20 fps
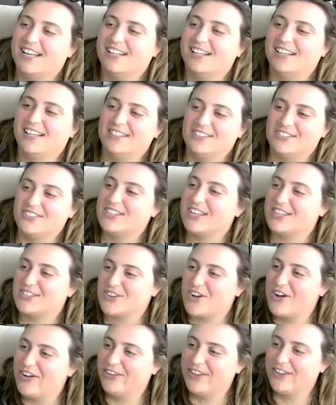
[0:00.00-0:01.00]
it just gets
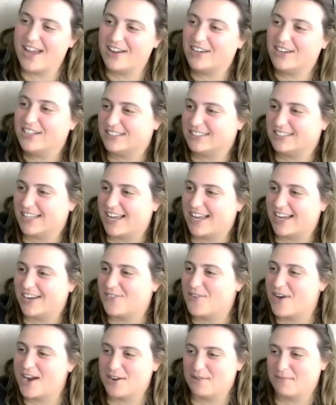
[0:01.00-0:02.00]
called out as
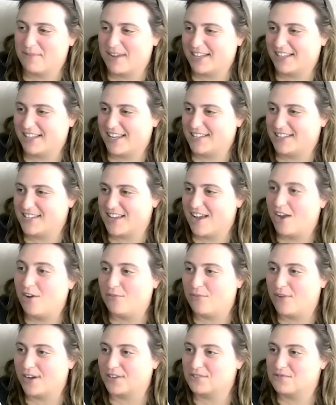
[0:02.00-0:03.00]
like, why are you making that sound
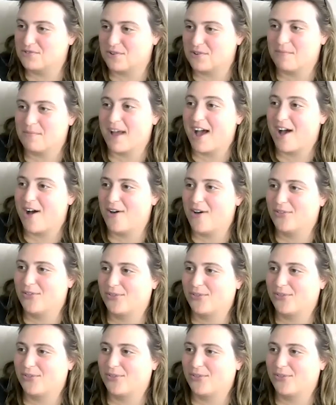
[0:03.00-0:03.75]
effect with your mouth?